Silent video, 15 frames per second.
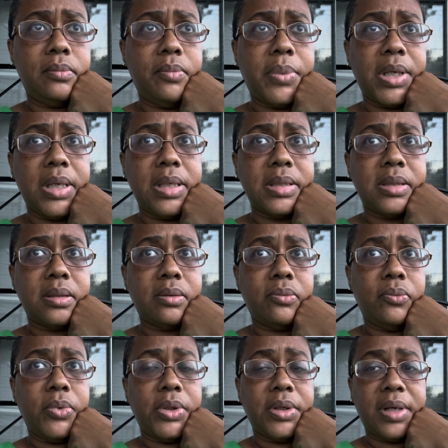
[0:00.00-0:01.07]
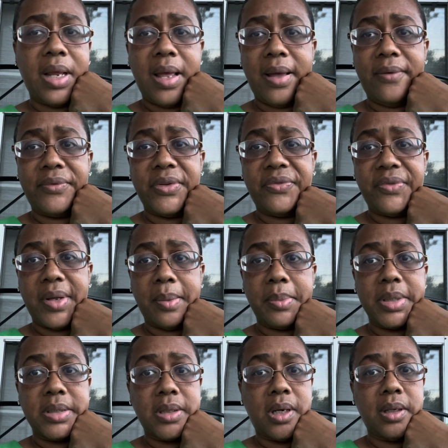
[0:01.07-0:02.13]
but we're going to have the
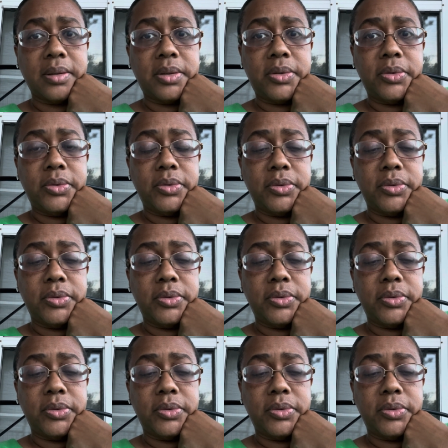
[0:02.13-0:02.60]
family talk to